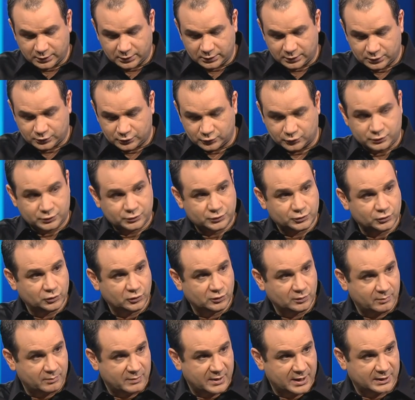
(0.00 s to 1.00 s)
into two
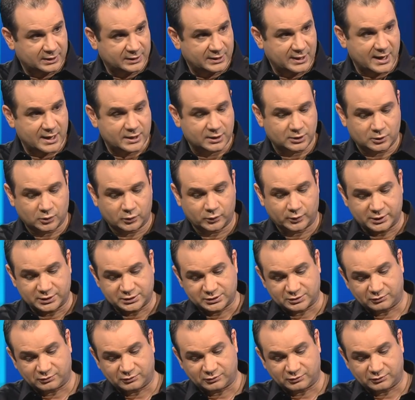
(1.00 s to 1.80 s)
main categories.